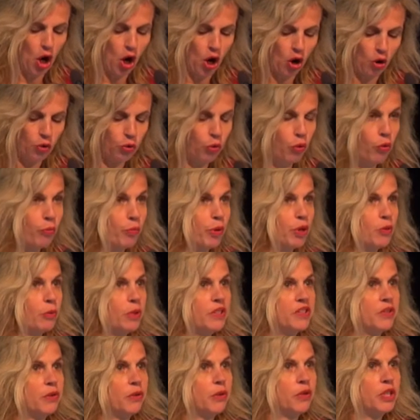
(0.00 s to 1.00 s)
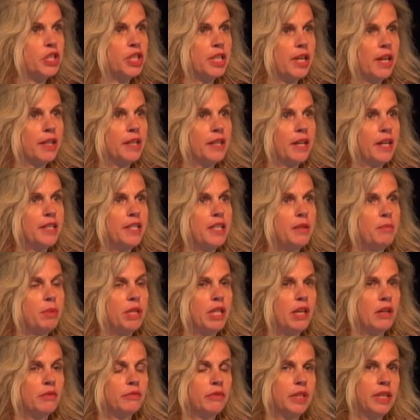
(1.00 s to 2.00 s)
on open research data at
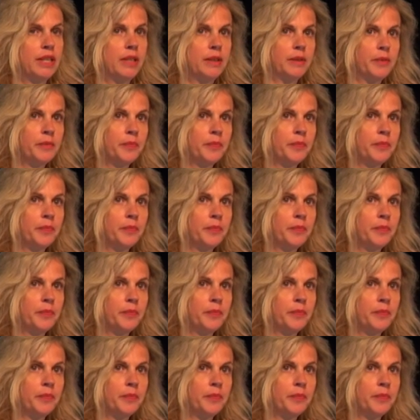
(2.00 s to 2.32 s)
EPFL.